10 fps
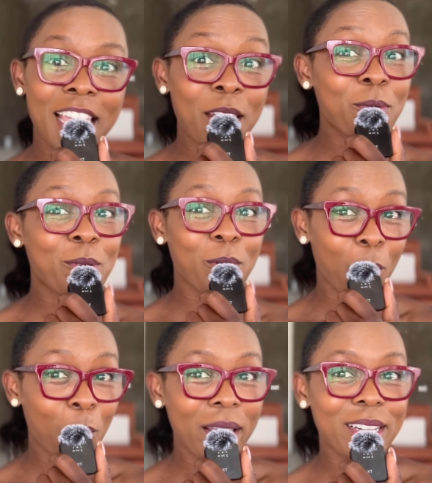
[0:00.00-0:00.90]
then we'll
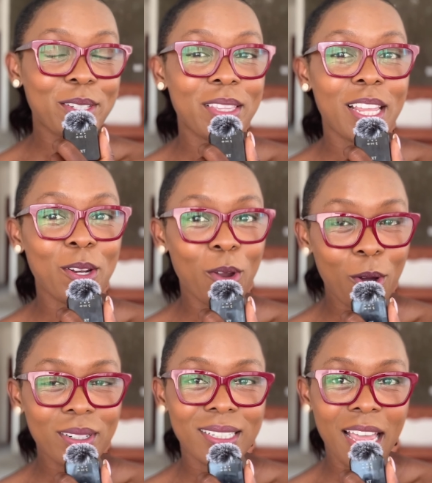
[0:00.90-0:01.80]
go into the
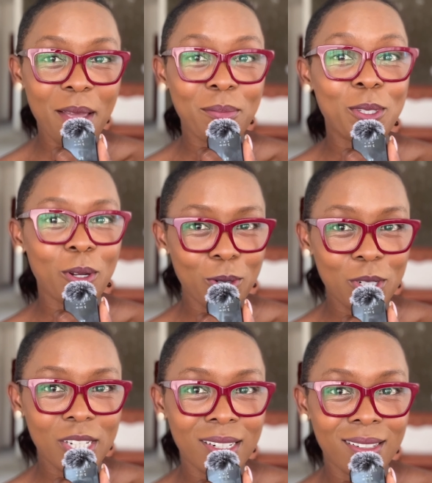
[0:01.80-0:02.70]
long term
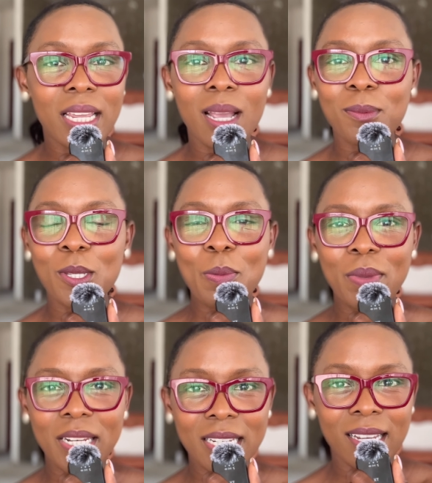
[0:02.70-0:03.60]
solution. When it comes to
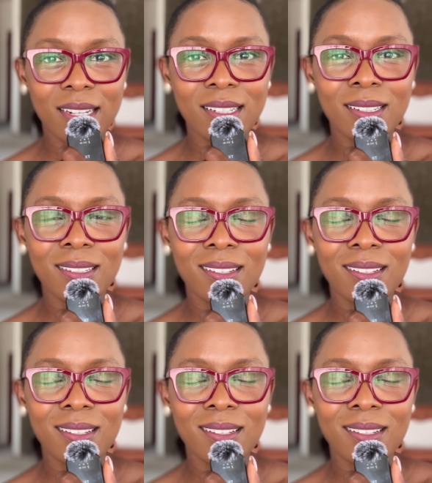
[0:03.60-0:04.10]
immediate,